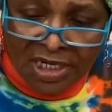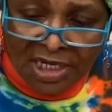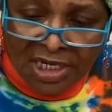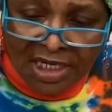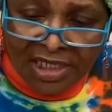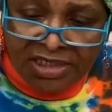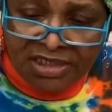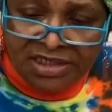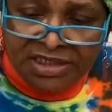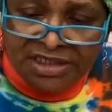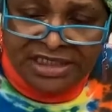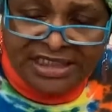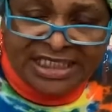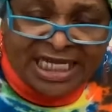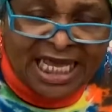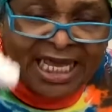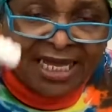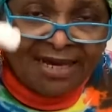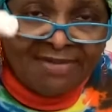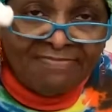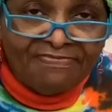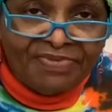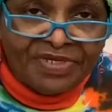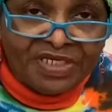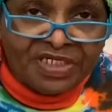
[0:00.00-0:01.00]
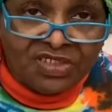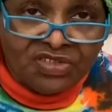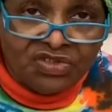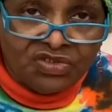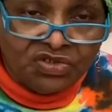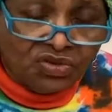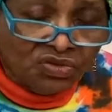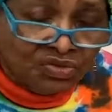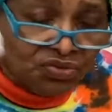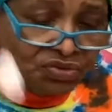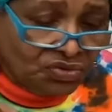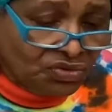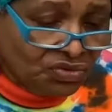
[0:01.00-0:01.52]
stamping
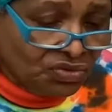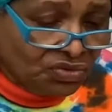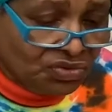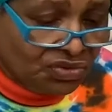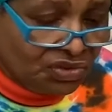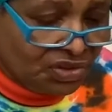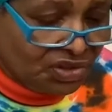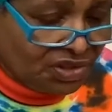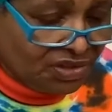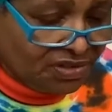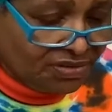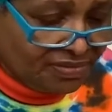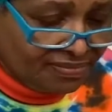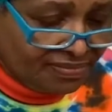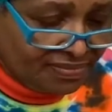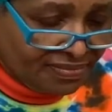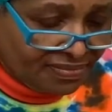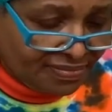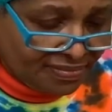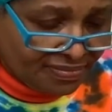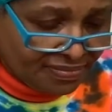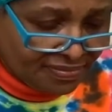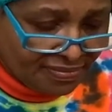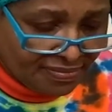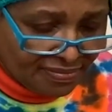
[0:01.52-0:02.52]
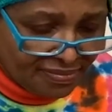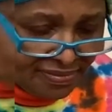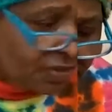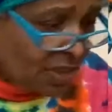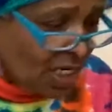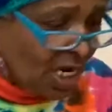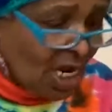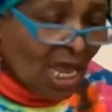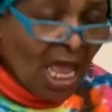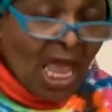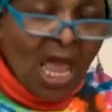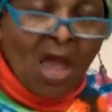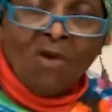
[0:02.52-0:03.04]
tools.
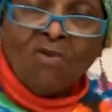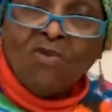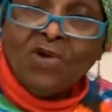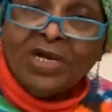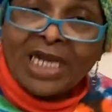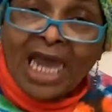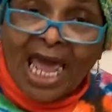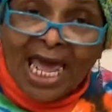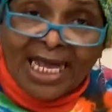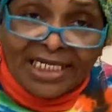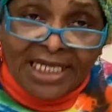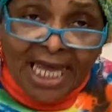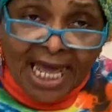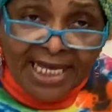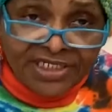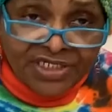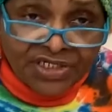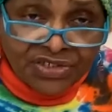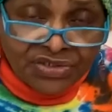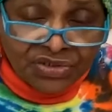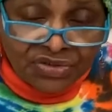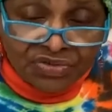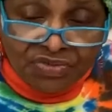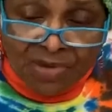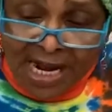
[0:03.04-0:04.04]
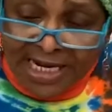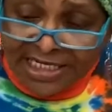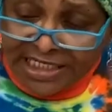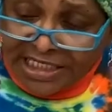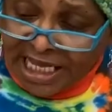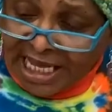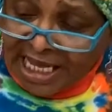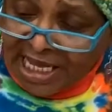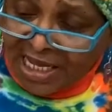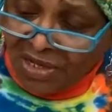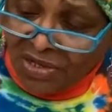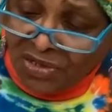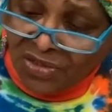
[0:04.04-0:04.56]
What I'd like to do right
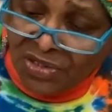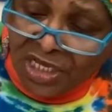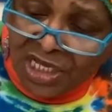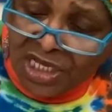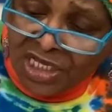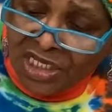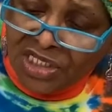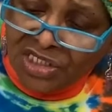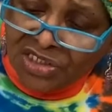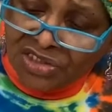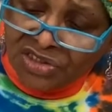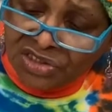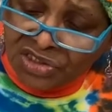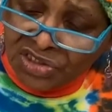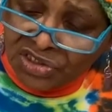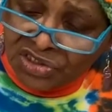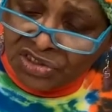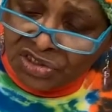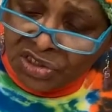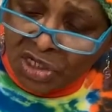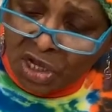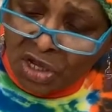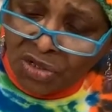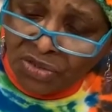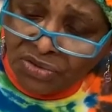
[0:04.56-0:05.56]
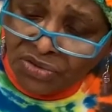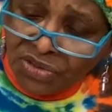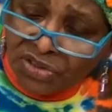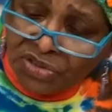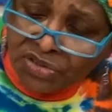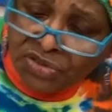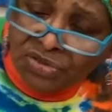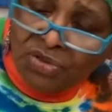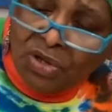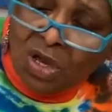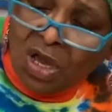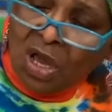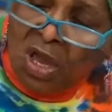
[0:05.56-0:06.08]
now is to show you